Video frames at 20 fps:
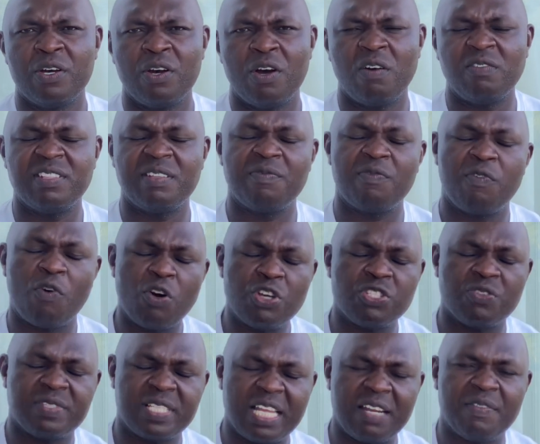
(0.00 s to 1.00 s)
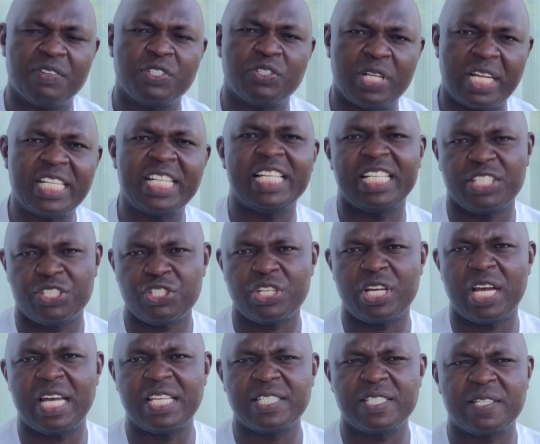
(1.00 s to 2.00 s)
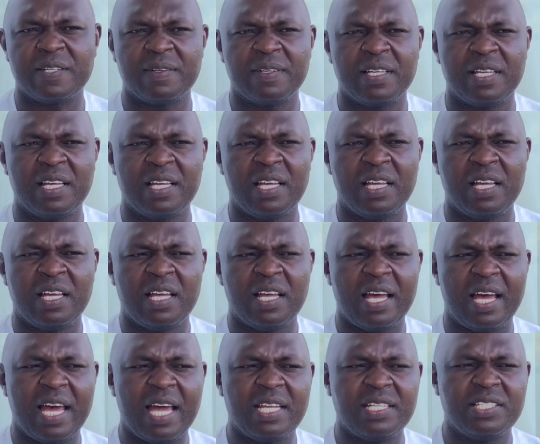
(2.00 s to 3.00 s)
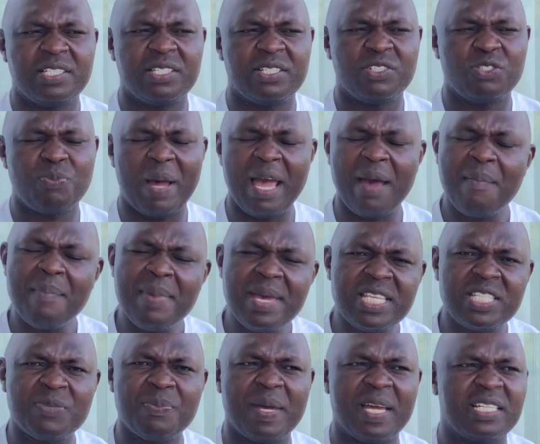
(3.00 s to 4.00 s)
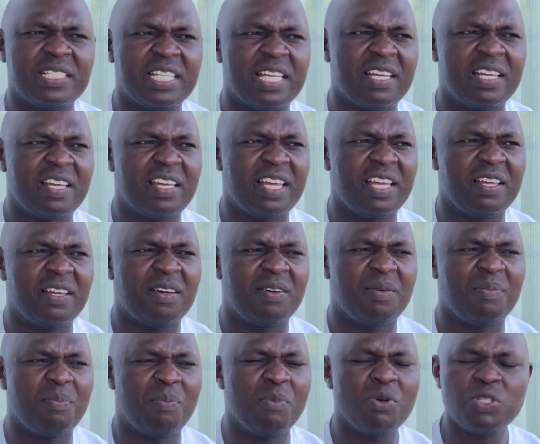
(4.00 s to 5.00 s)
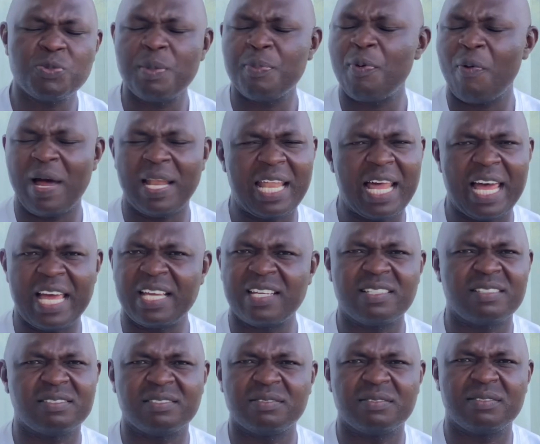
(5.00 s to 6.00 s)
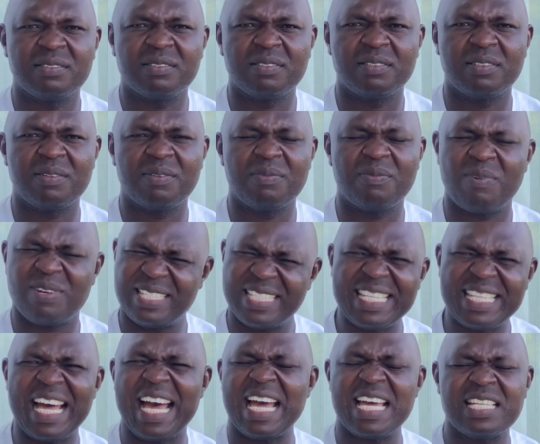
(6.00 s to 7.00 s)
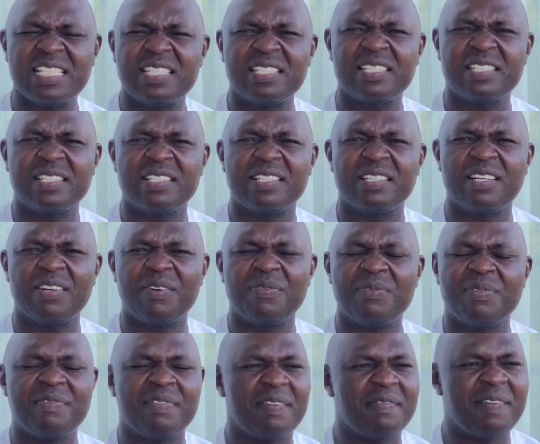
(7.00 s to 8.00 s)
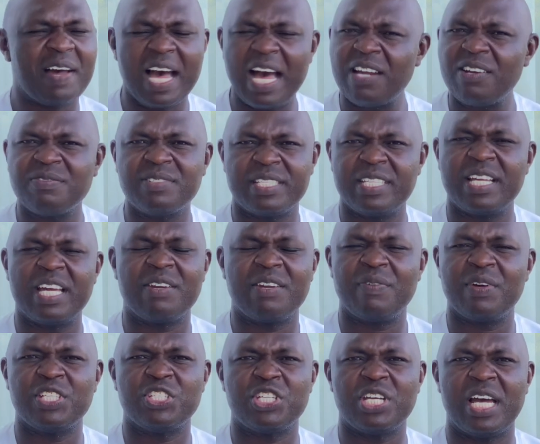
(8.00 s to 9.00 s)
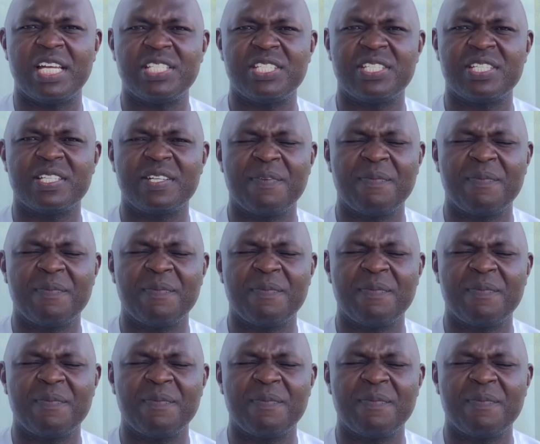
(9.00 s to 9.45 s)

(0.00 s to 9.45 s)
of the Voice of Salvation and Healing Church. And to my amazement, most people were like, what's that? We've never heard of such kind of a church.